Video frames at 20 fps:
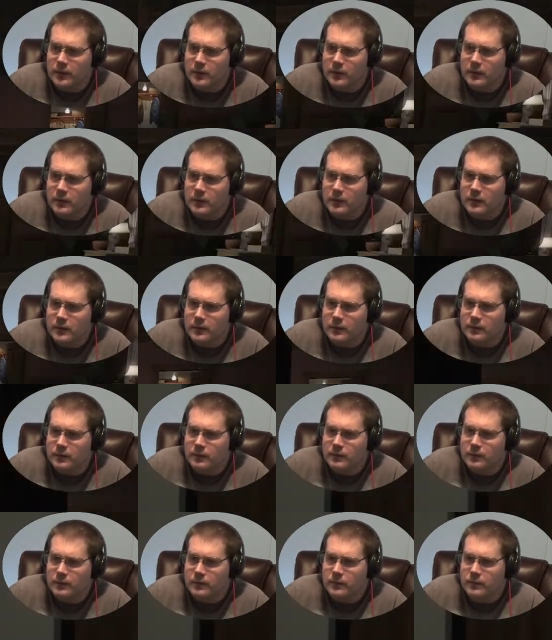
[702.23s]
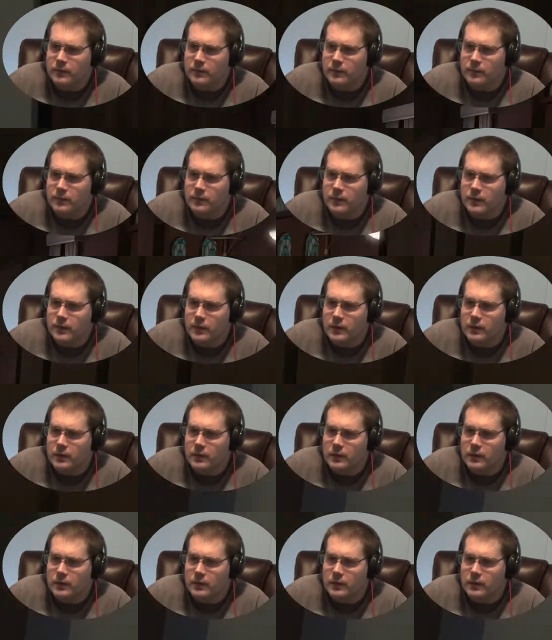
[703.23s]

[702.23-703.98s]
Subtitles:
No one is speaking in this clip.